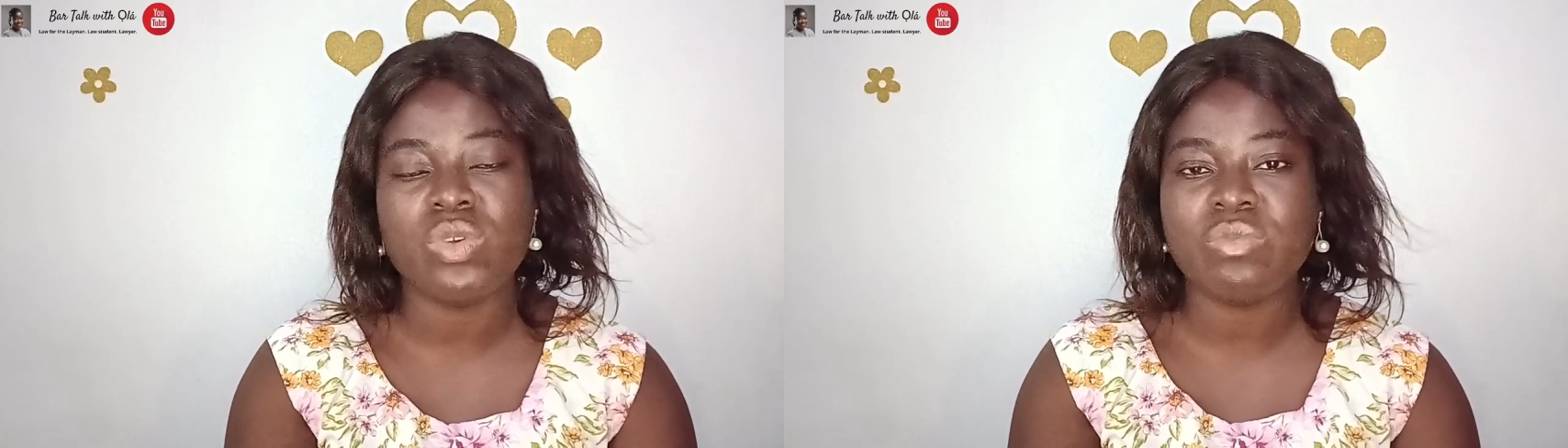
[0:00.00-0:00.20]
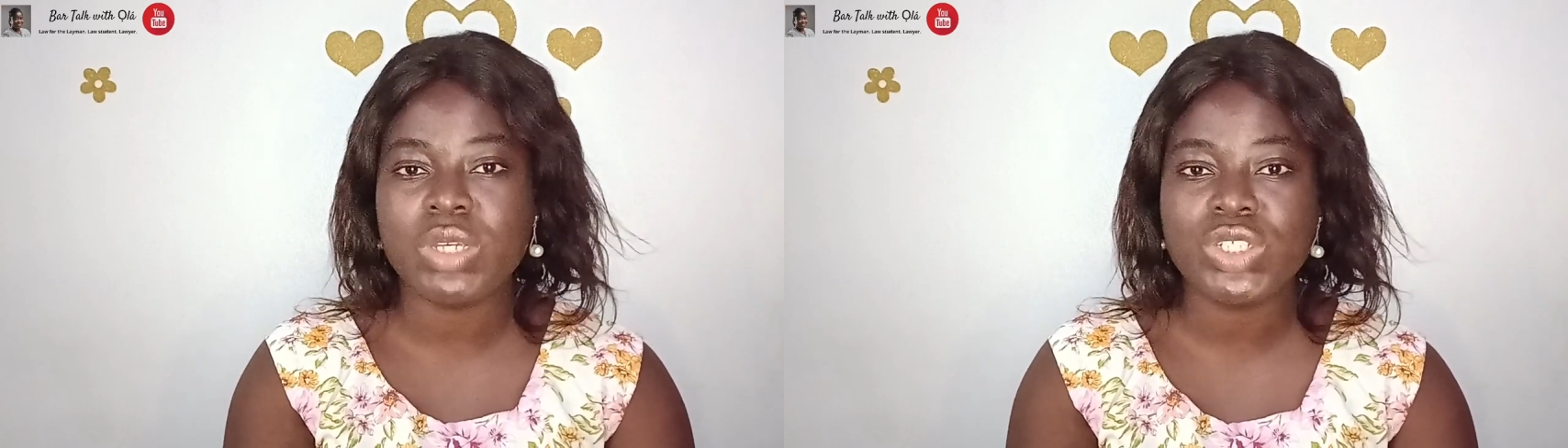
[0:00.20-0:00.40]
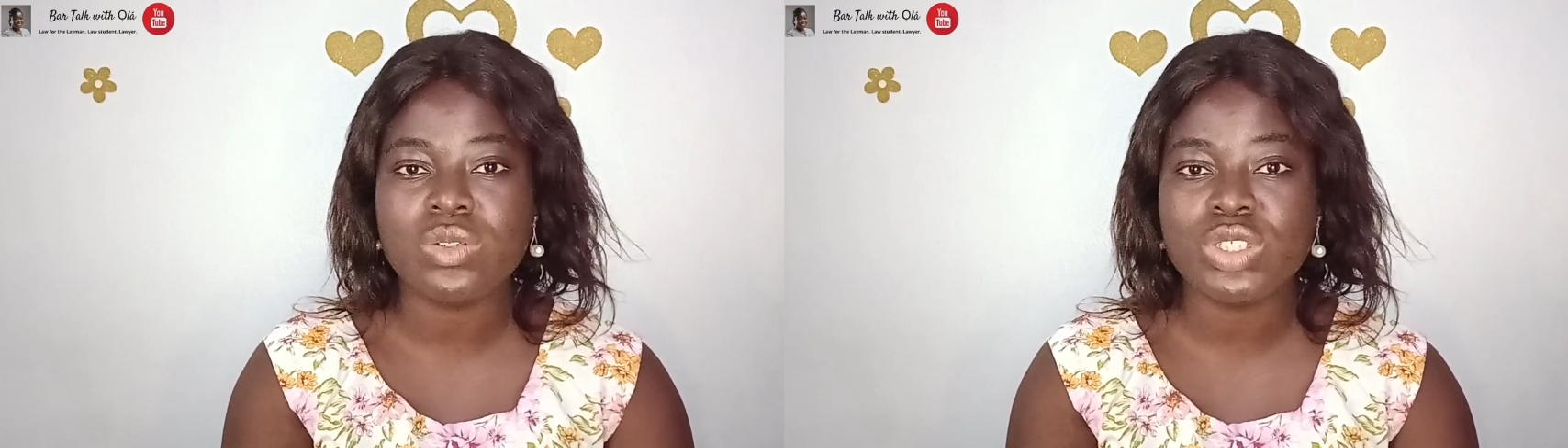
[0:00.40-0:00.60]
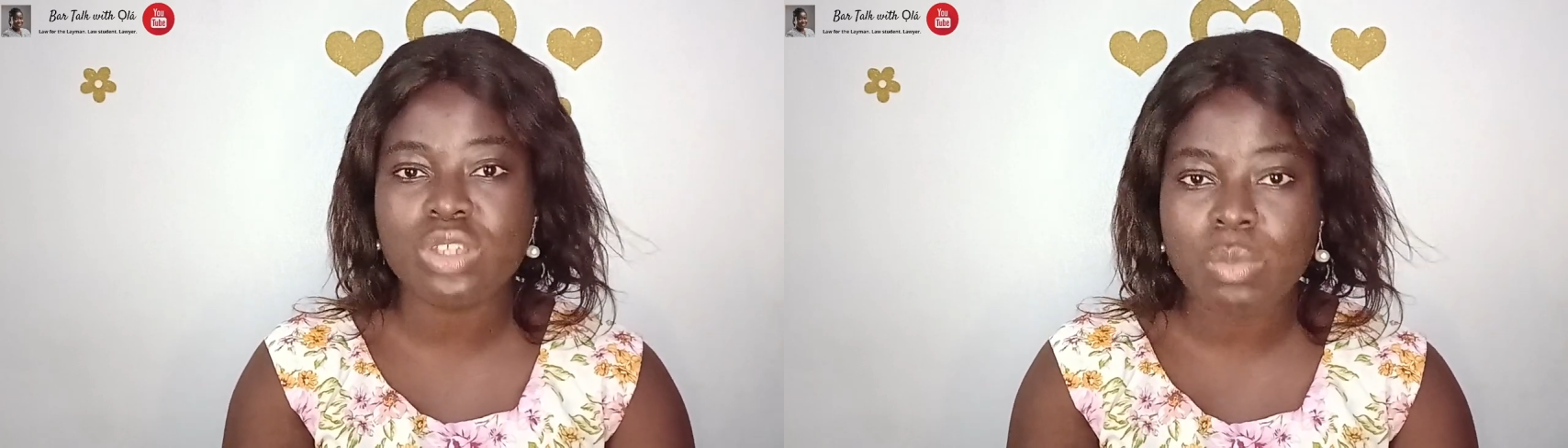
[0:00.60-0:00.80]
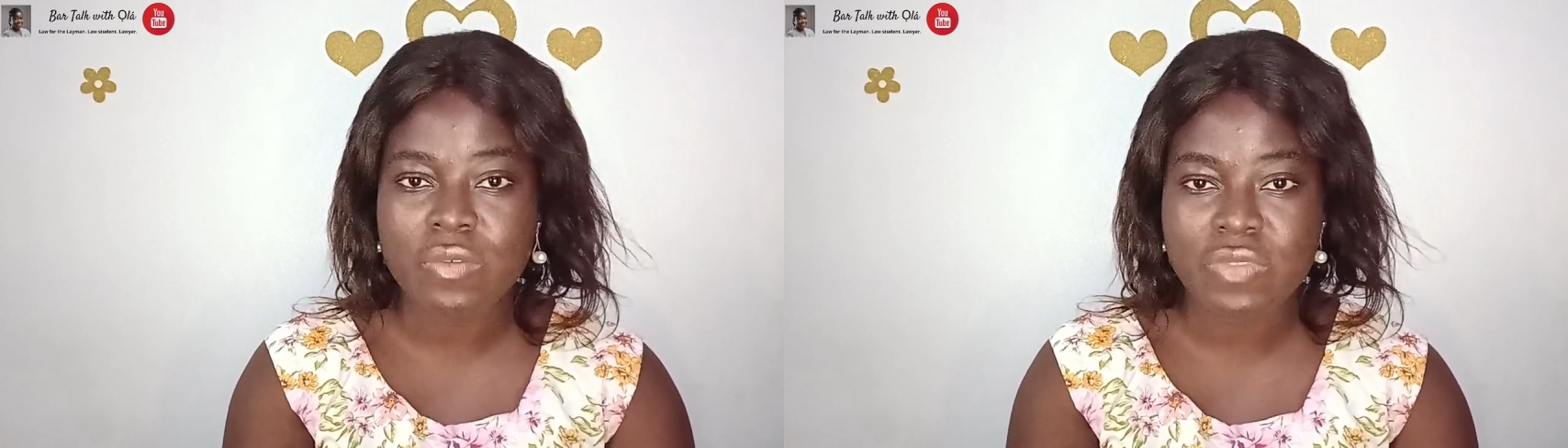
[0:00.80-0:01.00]
We've mentioned
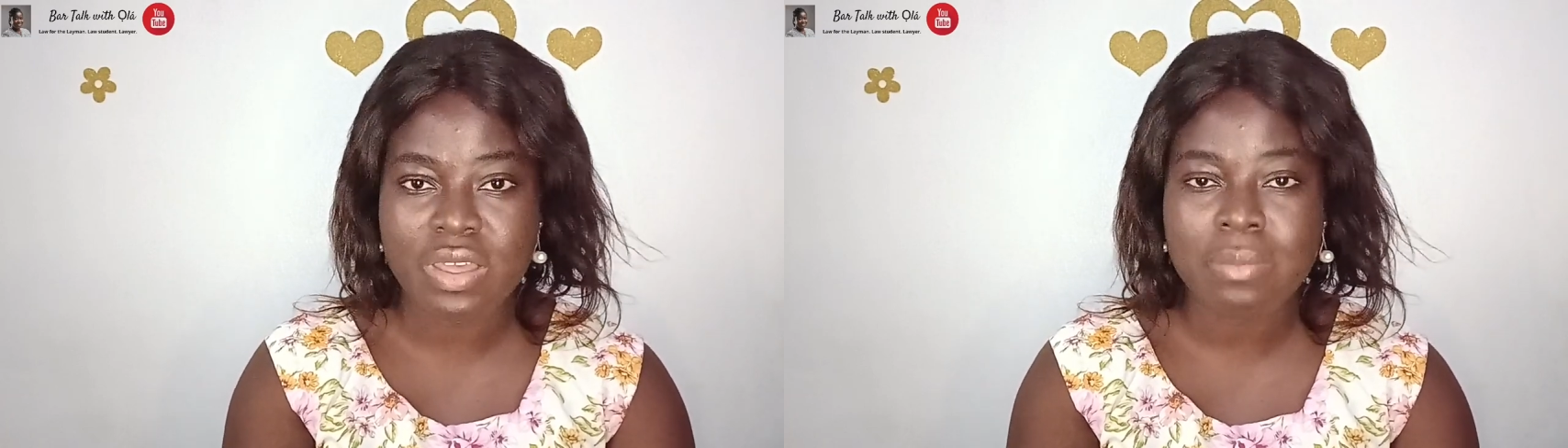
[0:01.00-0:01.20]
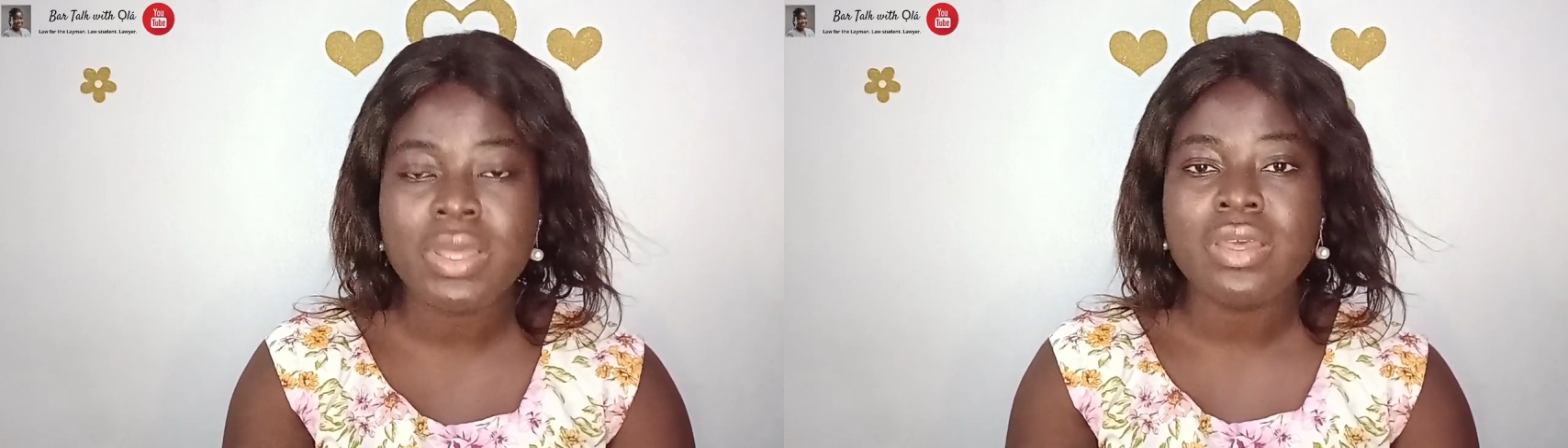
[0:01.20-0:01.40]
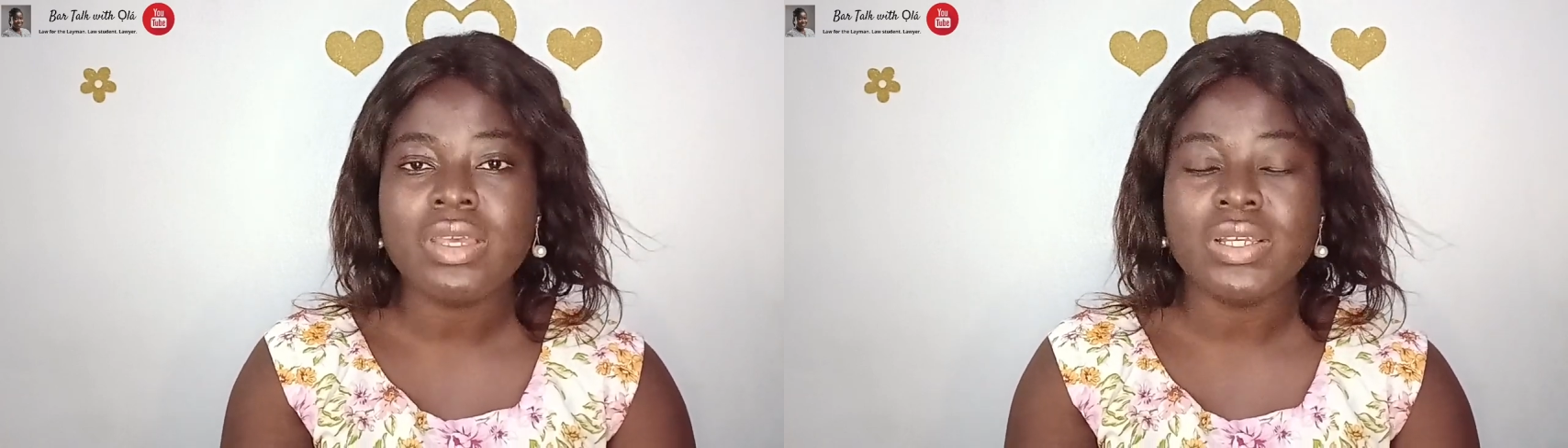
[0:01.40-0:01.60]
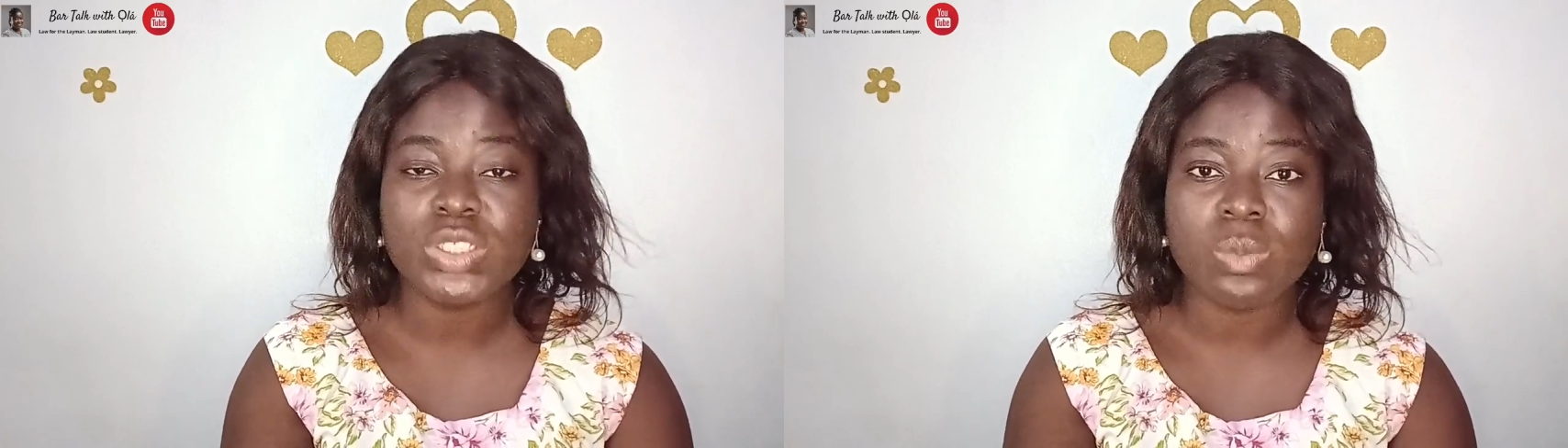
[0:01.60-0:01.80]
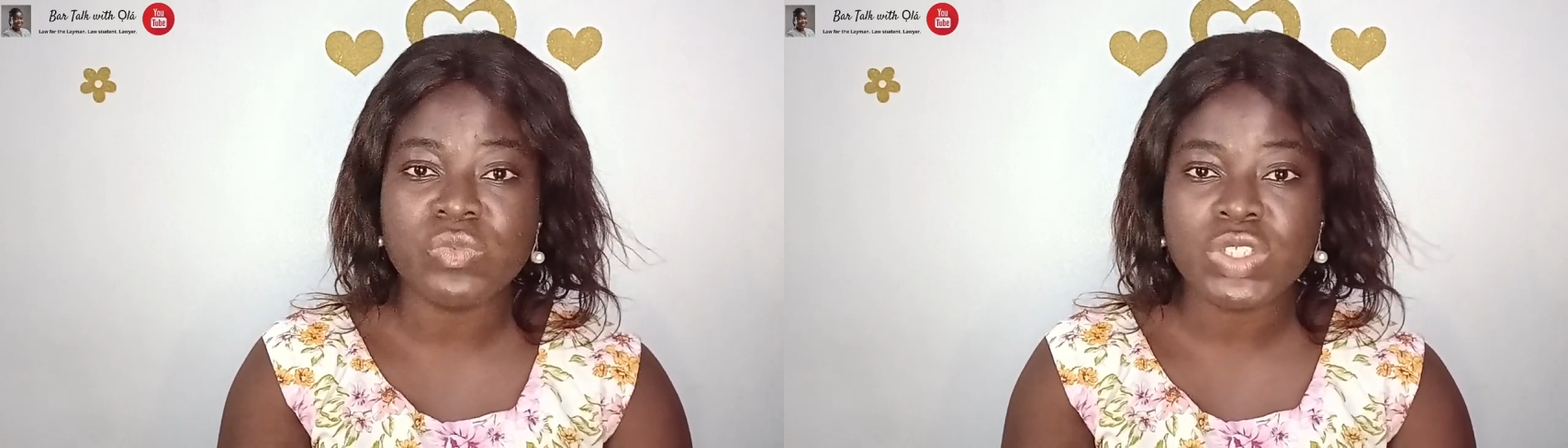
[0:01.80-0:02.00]
some of them in
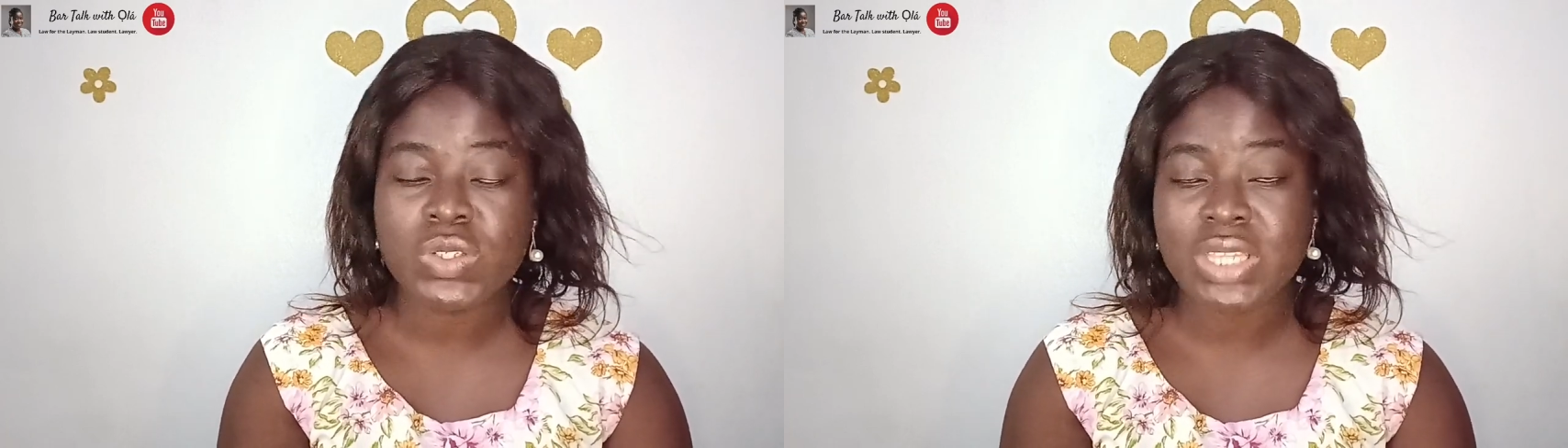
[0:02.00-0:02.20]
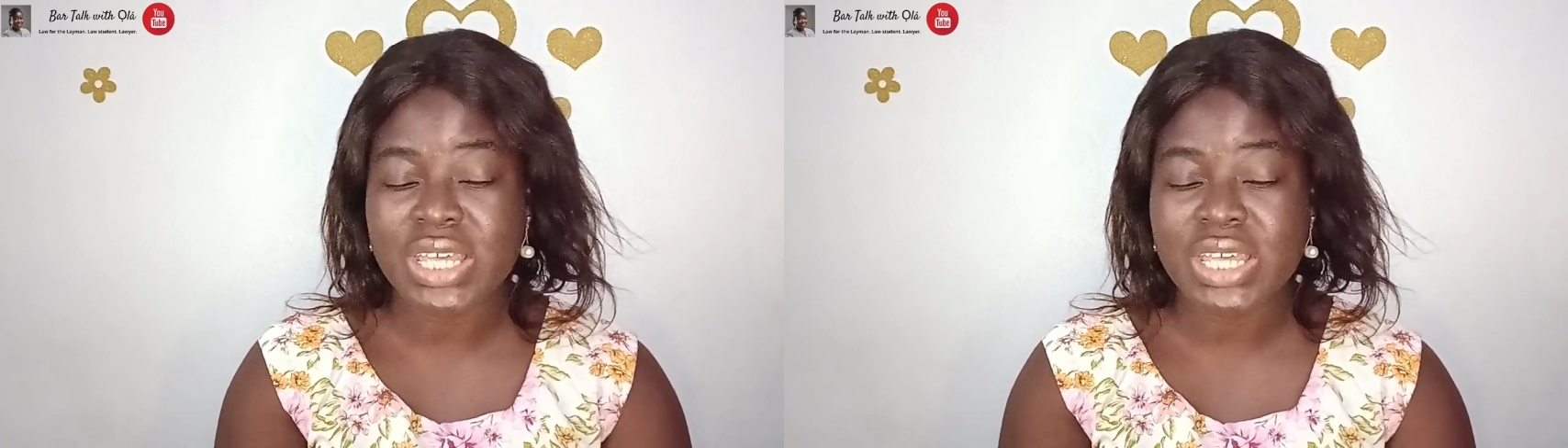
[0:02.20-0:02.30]
some videos,